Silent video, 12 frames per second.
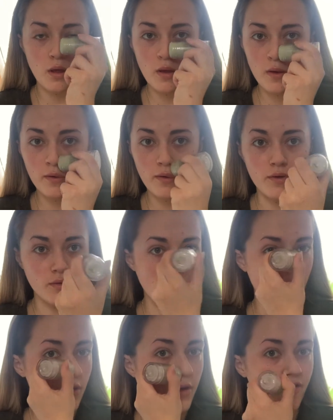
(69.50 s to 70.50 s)
So it's
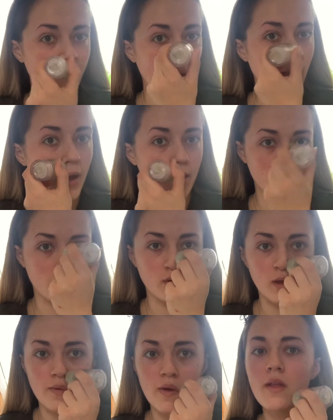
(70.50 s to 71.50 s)
only fair to
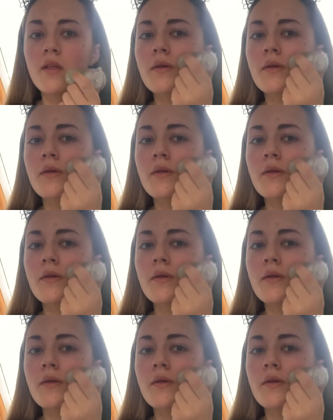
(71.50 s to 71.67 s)
give it